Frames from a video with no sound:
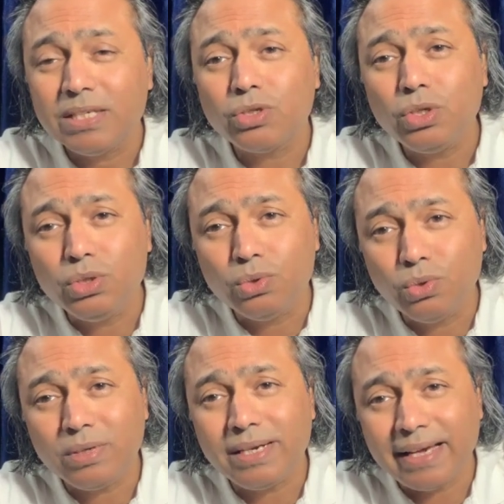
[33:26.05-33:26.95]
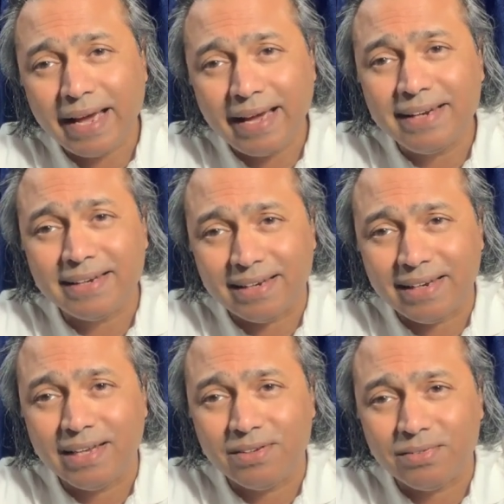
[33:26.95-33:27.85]
so you can
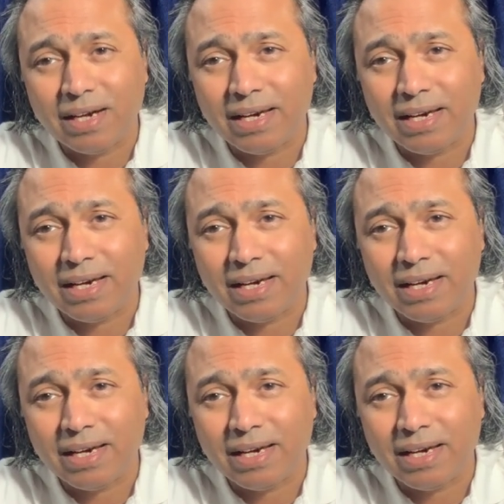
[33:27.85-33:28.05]
live